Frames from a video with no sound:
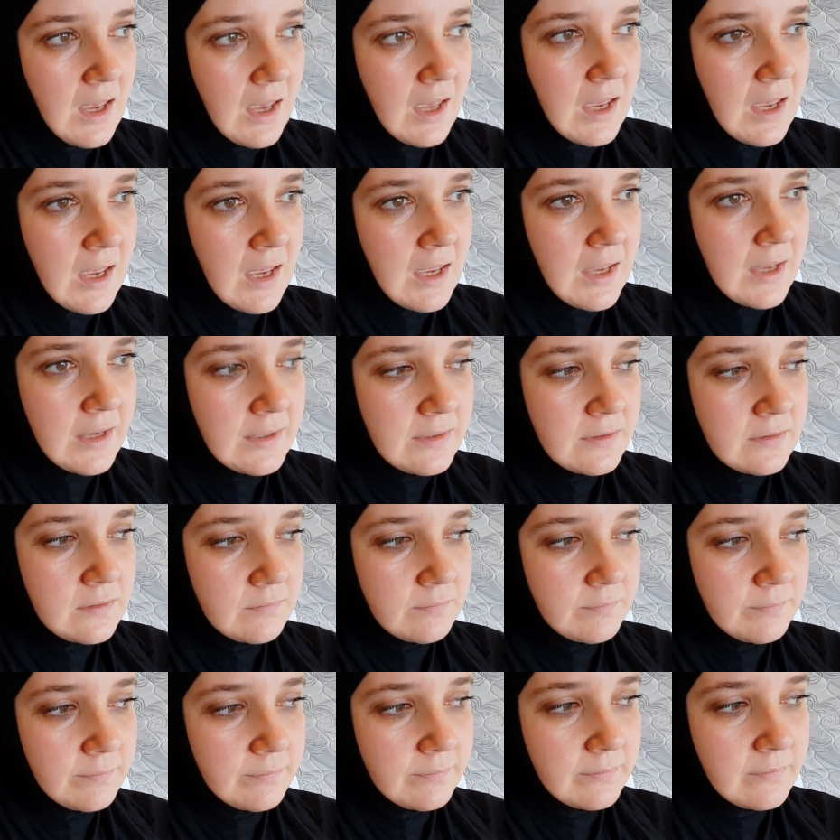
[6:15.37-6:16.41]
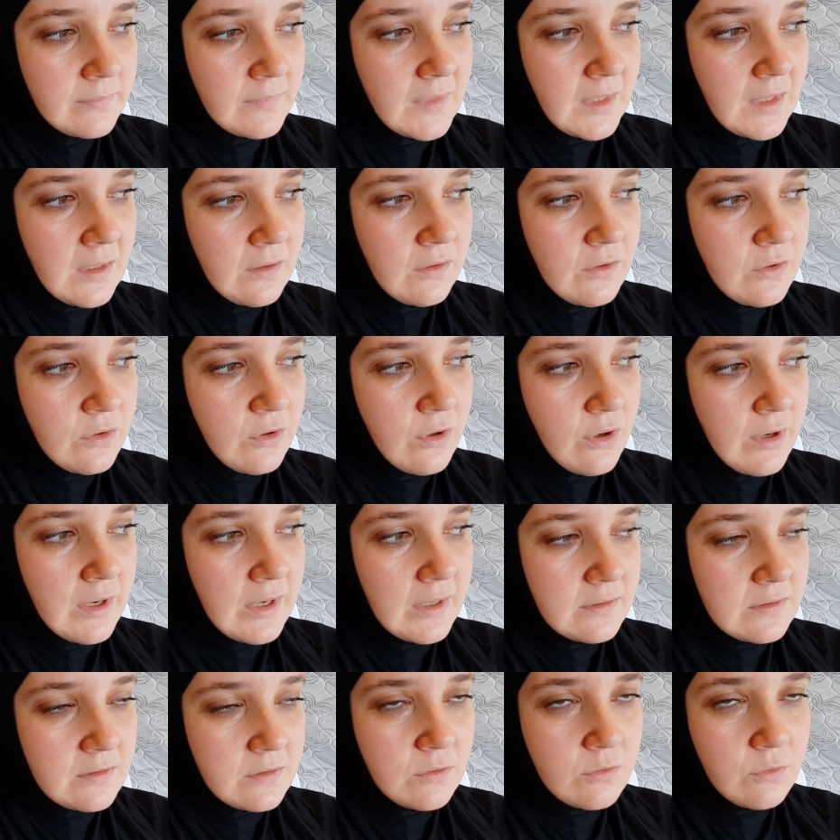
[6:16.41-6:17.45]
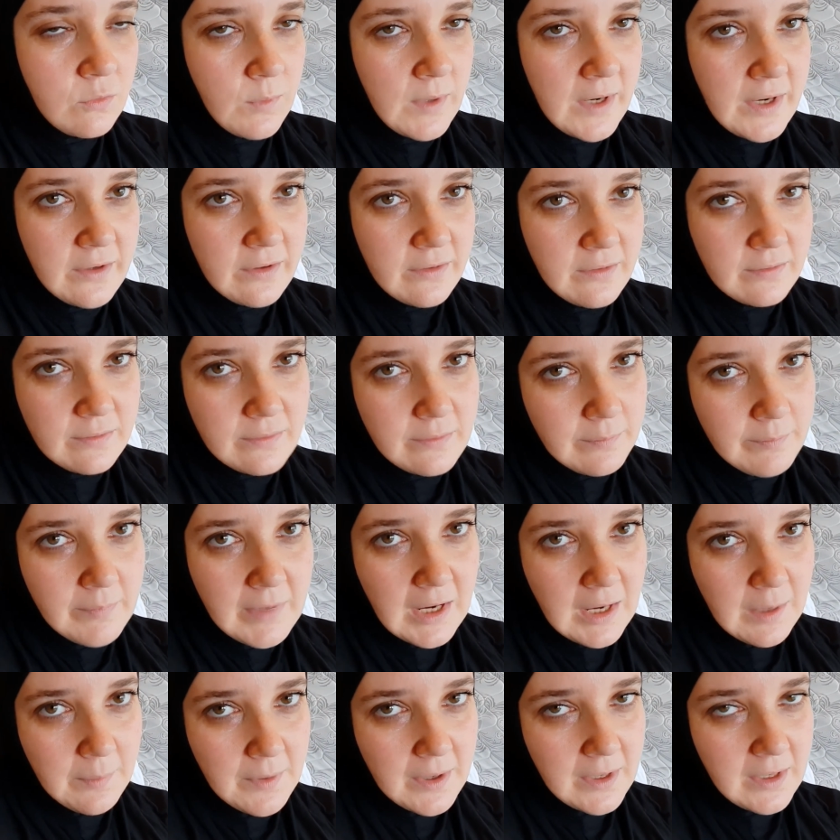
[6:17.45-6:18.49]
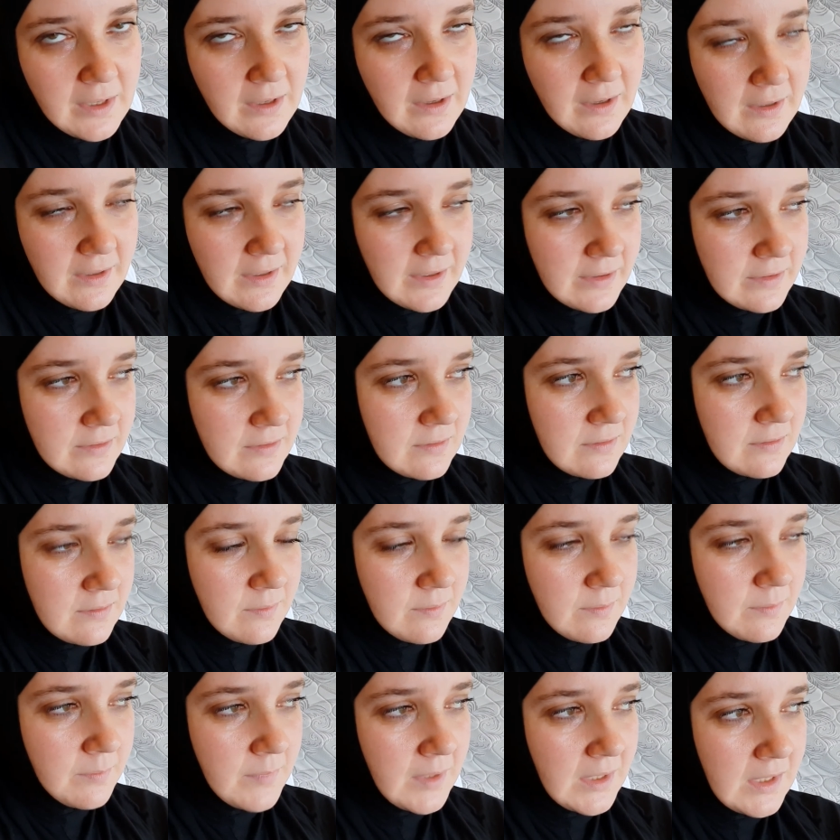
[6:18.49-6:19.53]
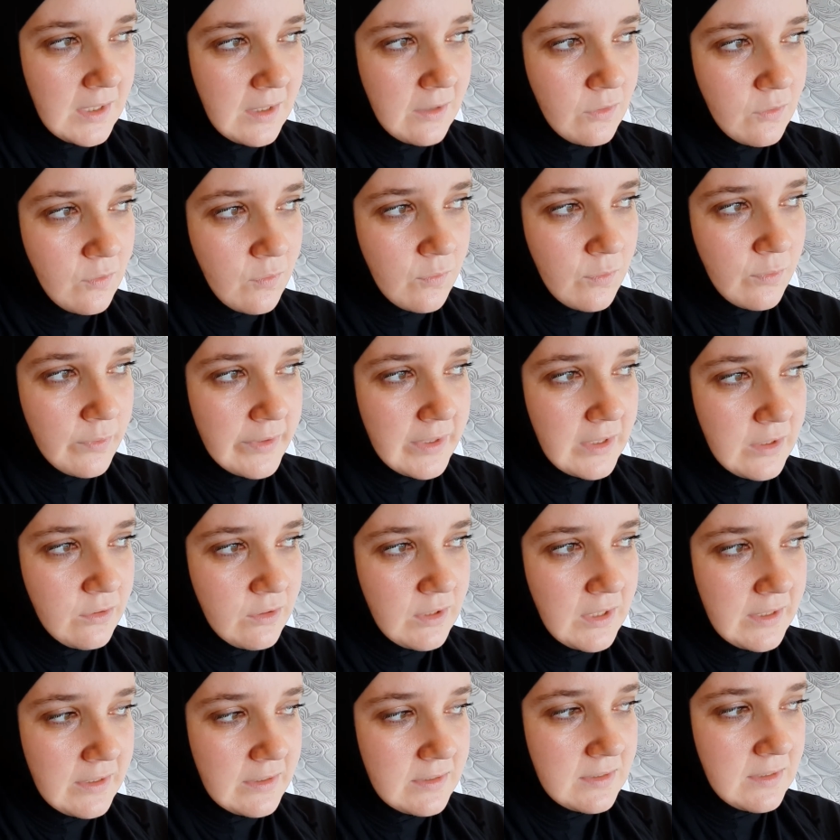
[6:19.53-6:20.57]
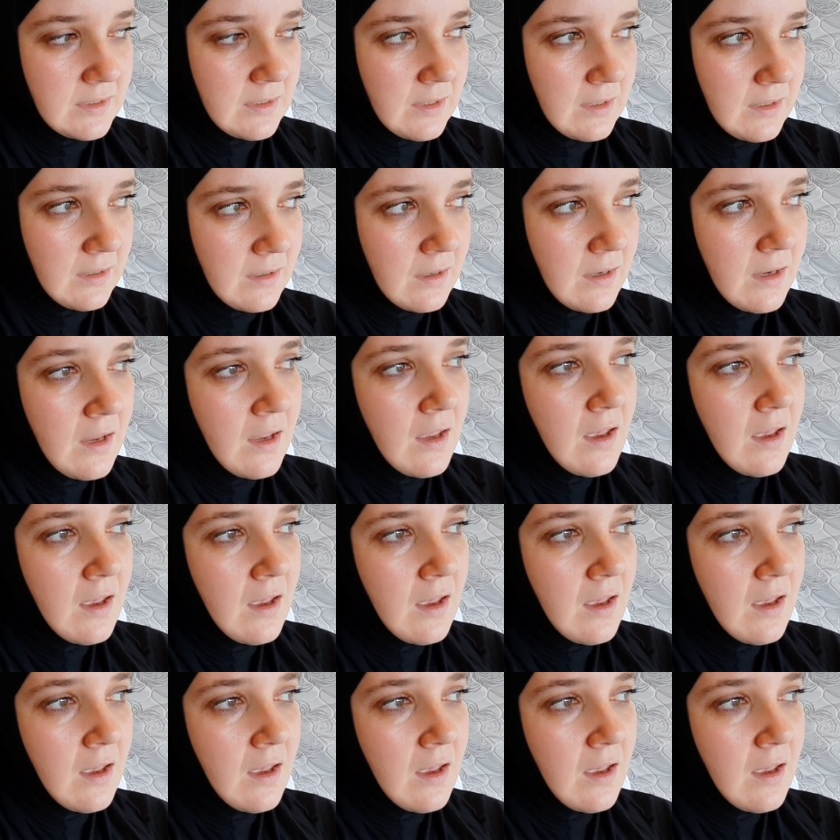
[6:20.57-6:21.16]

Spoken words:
And, you know, it's a good way to make money, I guess, making the rule that you need a CD.